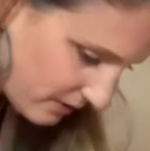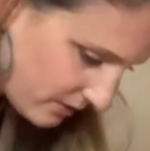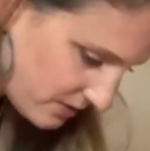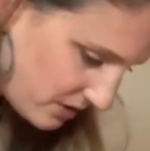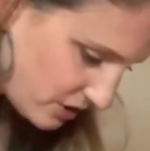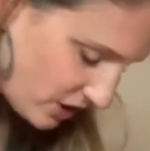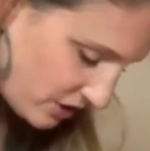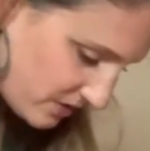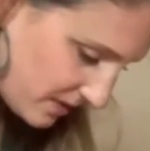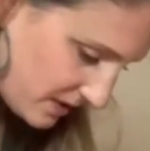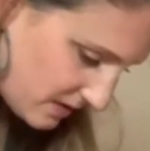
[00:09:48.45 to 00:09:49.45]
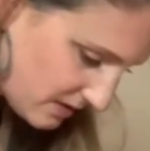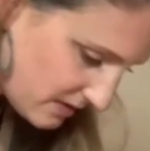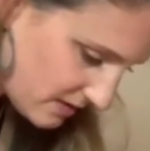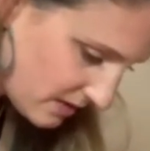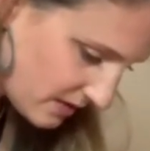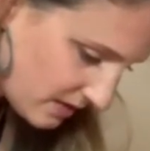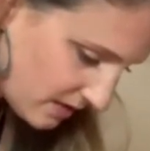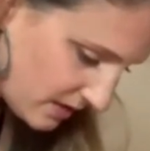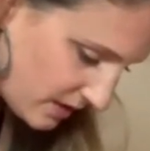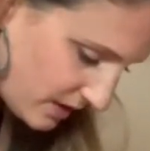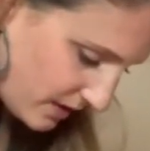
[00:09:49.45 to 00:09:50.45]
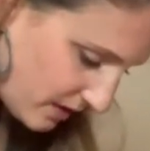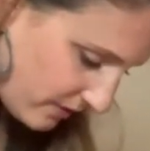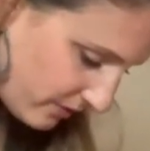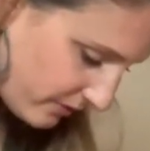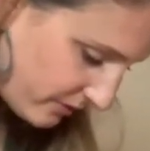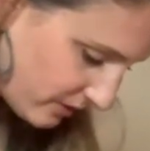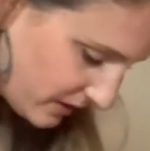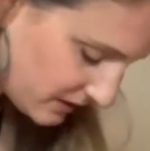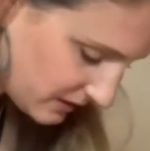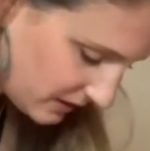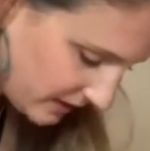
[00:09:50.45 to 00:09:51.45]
those adjustments. If you're feeling a little